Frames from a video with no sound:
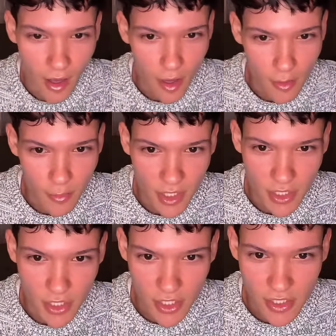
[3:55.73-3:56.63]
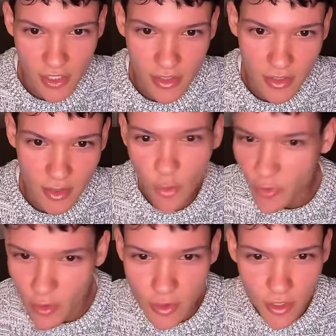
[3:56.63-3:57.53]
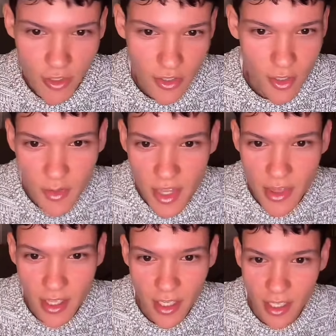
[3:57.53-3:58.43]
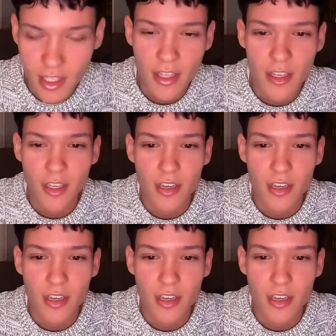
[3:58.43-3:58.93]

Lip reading: and just no filters, no nothing,